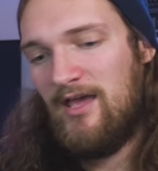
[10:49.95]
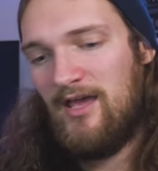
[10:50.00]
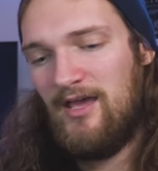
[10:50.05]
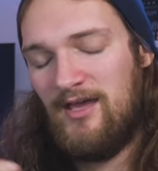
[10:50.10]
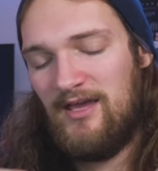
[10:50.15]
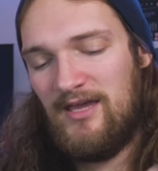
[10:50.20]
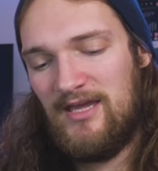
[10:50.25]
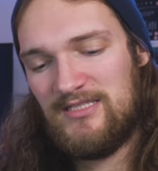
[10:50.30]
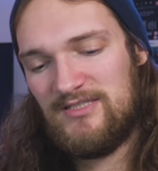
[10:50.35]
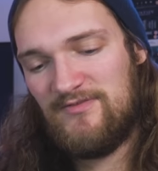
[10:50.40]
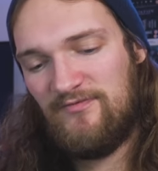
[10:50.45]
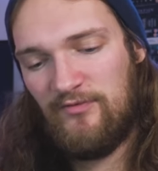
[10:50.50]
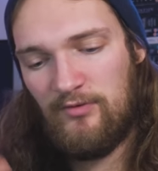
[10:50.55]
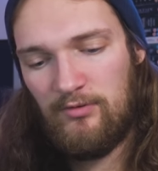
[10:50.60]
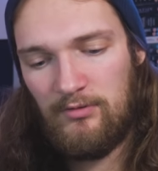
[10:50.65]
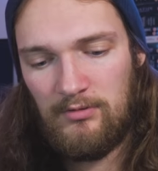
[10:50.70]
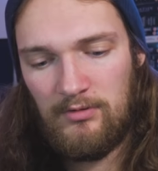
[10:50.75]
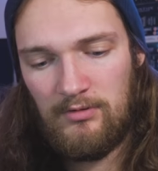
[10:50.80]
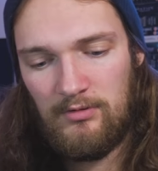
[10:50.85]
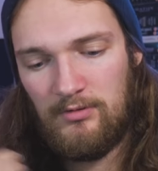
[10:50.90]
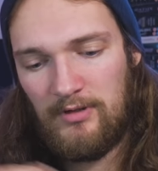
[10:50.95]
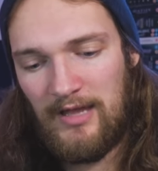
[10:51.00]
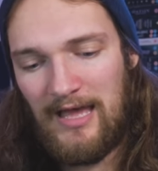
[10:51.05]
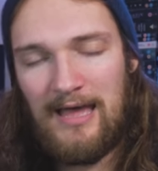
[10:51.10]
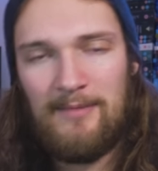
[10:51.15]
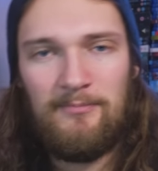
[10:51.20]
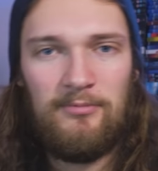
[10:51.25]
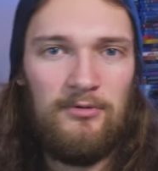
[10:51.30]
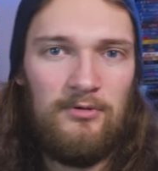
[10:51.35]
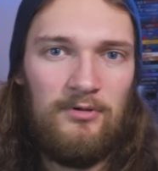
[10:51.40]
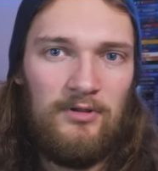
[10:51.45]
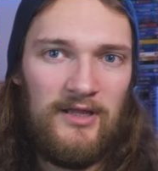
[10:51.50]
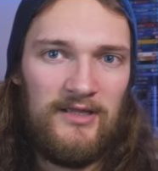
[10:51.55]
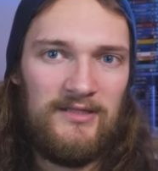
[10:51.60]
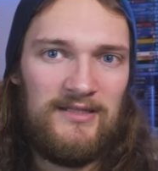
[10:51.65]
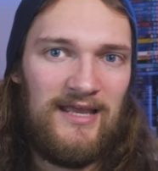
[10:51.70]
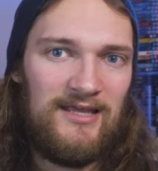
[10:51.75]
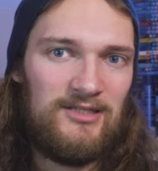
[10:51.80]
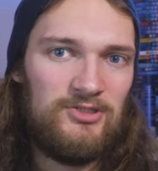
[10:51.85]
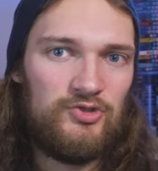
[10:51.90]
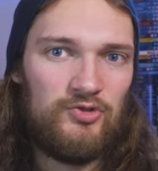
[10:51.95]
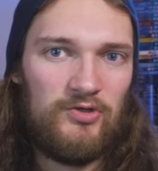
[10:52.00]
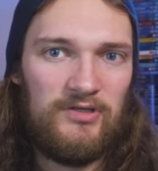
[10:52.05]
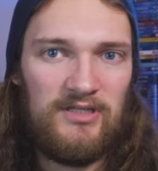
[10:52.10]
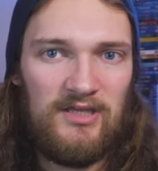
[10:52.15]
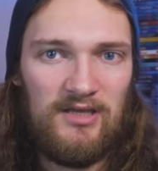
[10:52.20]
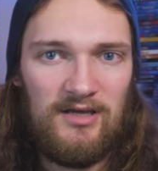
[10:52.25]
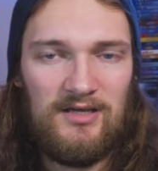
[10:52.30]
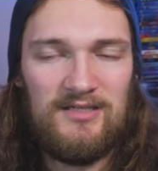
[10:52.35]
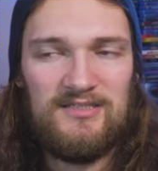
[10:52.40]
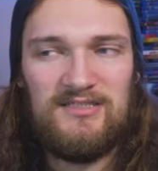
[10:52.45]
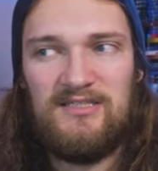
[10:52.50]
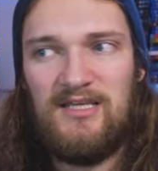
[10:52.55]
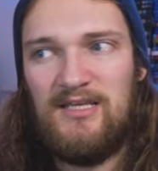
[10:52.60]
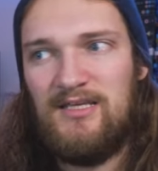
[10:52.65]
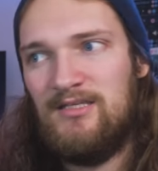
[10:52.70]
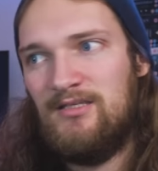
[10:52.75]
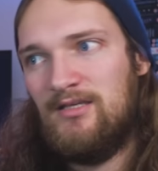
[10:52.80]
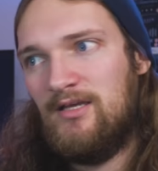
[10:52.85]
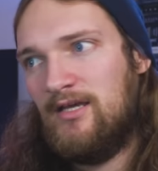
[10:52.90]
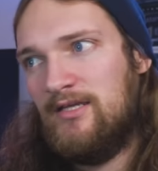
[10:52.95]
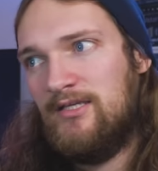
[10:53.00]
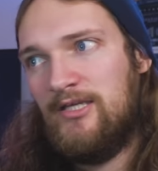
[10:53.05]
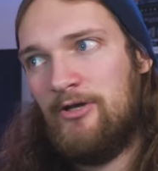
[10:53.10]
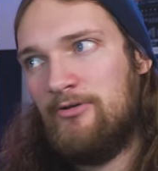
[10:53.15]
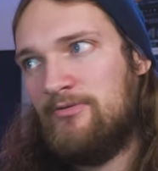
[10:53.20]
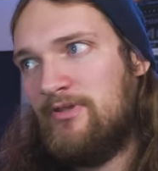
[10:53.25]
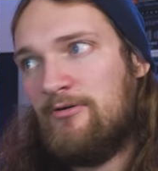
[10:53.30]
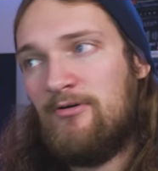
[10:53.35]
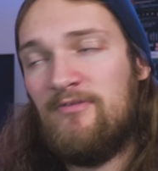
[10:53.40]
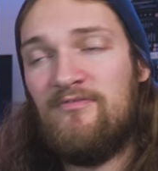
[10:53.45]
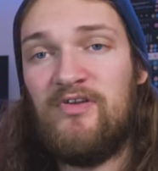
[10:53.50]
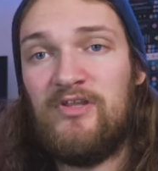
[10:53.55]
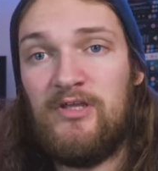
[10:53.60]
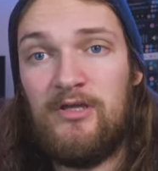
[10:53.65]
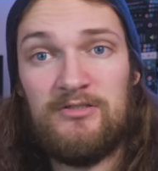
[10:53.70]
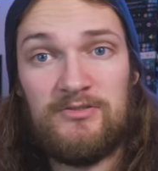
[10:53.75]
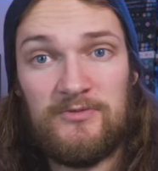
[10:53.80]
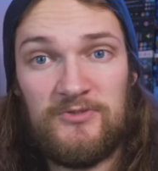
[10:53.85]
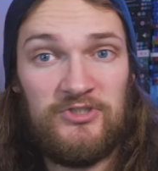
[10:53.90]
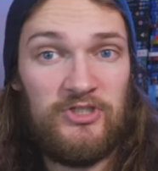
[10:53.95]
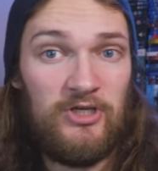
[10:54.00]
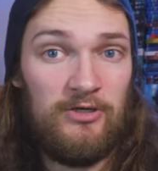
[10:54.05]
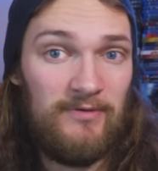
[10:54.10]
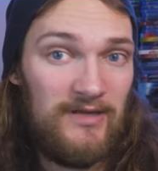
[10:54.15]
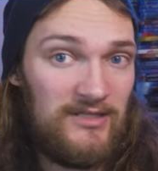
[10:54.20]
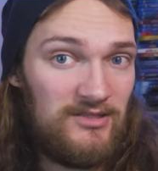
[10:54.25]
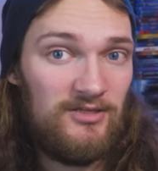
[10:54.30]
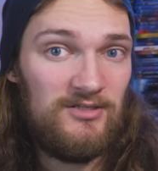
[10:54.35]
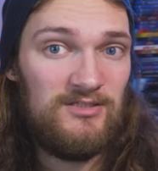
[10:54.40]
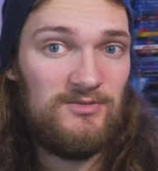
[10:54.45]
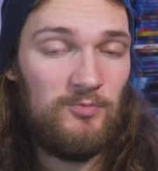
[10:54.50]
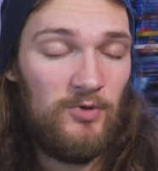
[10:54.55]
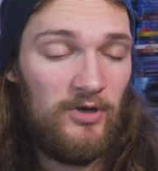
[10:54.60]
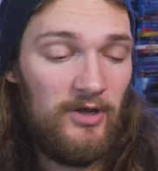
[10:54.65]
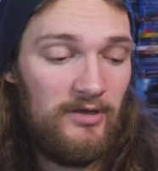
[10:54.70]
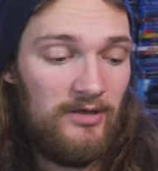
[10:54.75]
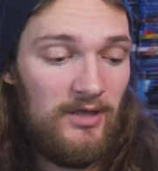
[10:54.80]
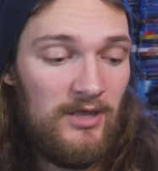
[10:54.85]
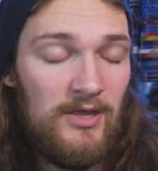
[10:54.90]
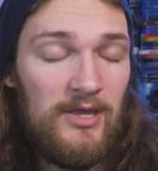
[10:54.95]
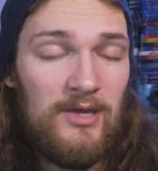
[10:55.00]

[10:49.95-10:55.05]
Uh, it's for Apple and Android casting. You know, there are videos that show it does work.